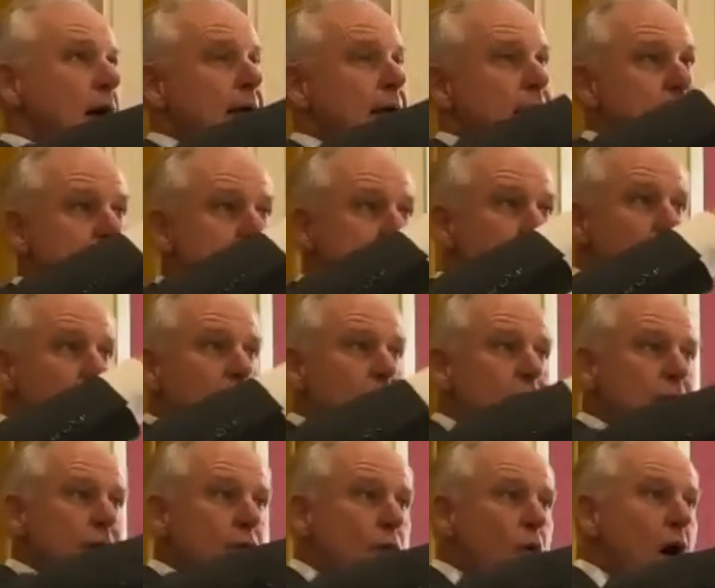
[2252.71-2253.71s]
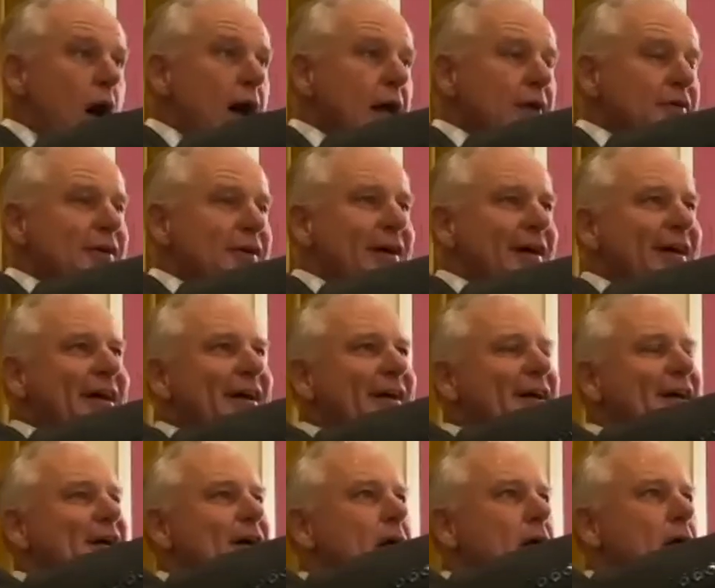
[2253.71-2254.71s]
It's younger than it was
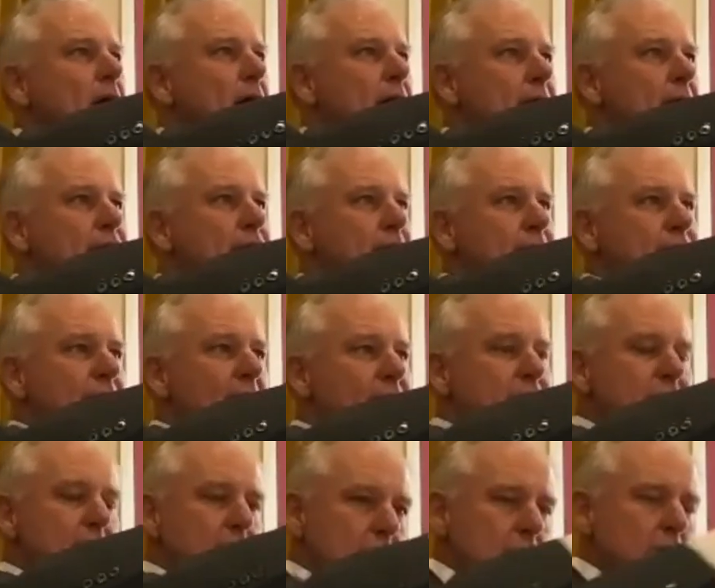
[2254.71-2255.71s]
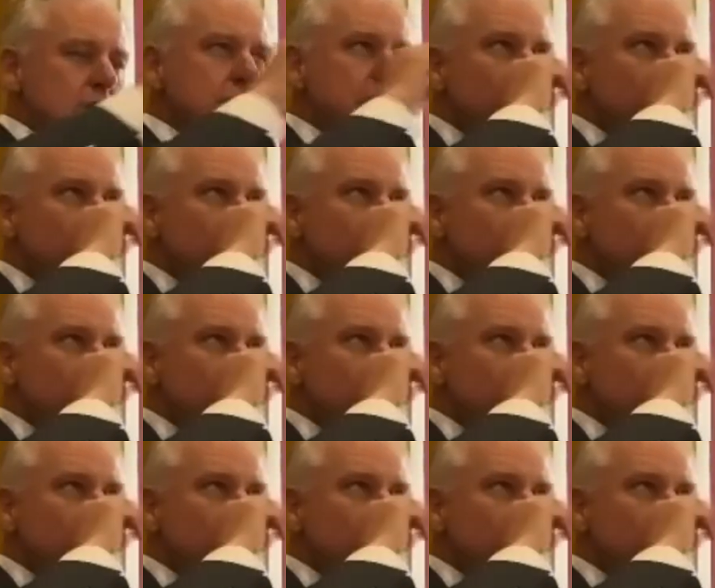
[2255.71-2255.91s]
even 5 or 10 years